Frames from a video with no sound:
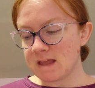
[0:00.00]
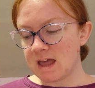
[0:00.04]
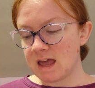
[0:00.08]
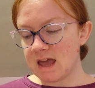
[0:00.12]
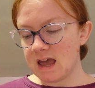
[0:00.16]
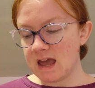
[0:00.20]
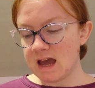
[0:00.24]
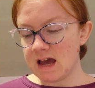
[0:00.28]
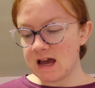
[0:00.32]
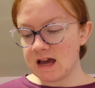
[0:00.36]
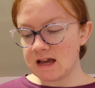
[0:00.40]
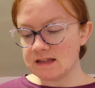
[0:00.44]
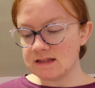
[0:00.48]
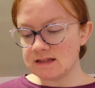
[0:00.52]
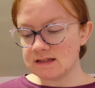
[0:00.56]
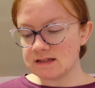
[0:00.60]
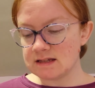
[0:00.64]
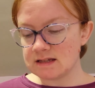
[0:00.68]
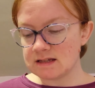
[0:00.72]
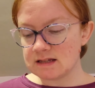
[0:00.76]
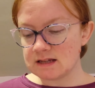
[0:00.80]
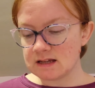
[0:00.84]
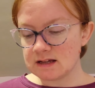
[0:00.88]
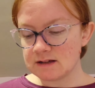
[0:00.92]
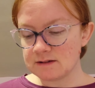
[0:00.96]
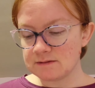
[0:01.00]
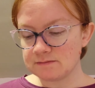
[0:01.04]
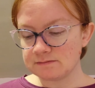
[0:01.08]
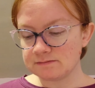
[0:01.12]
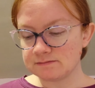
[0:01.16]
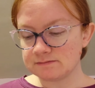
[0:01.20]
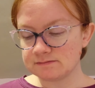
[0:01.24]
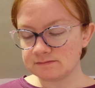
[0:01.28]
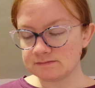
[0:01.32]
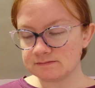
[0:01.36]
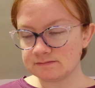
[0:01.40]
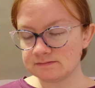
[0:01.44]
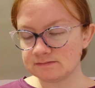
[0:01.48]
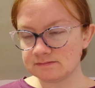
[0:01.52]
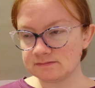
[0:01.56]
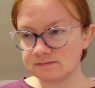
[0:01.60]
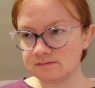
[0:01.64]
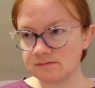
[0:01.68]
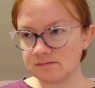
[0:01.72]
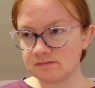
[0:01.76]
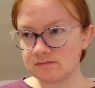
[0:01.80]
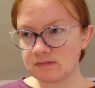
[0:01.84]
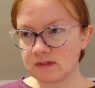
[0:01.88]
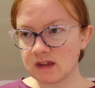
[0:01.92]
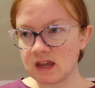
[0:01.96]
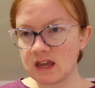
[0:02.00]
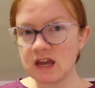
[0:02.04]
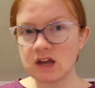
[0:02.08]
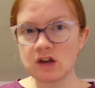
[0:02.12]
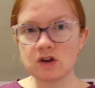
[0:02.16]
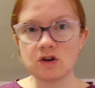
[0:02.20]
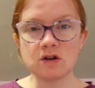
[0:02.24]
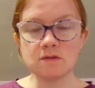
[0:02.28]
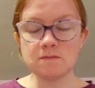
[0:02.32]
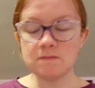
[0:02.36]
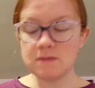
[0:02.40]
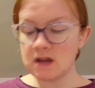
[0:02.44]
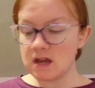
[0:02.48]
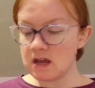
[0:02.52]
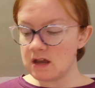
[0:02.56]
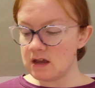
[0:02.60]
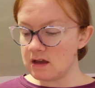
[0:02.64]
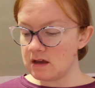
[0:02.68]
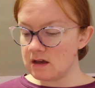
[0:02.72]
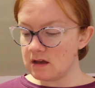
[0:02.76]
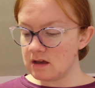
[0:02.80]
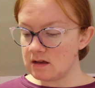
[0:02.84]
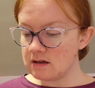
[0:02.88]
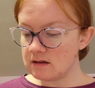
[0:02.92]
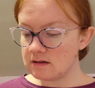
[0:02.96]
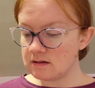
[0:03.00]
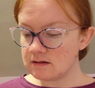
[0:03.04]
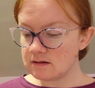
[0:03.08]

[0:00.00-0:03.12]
And it could be